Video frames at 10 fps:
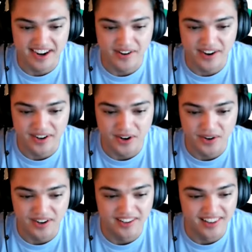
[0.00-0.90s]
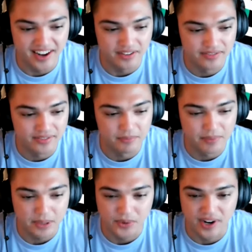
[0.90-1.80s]
down, I know a lot of
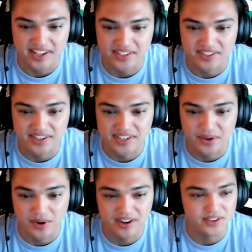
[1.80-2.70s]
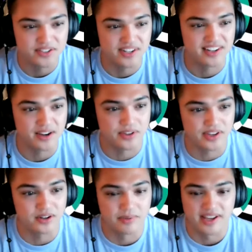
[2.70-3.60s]
people are asking us, hey, why are you sitting down with
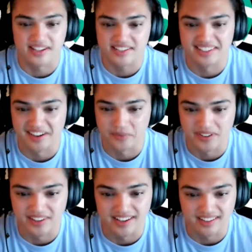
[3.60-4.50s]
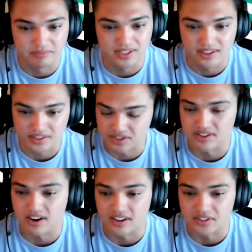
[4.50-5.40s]
Carole Baskin? And we're like, because she's
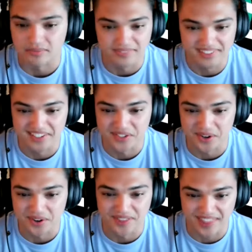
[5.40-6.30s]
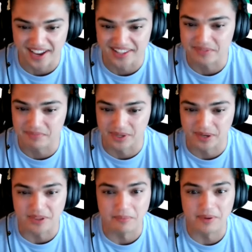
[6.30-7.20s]
awesome. And so that's
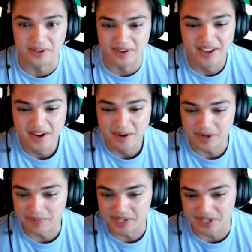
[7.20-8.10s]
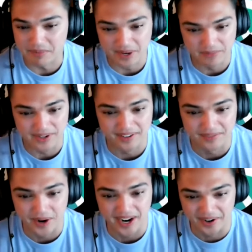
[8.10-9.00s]
pretty much the epitome
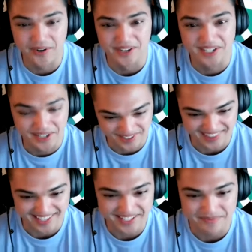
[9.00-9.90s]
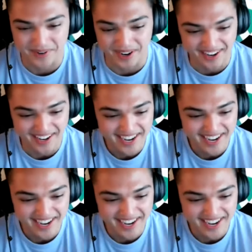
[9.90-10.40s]
of why we're doing this. But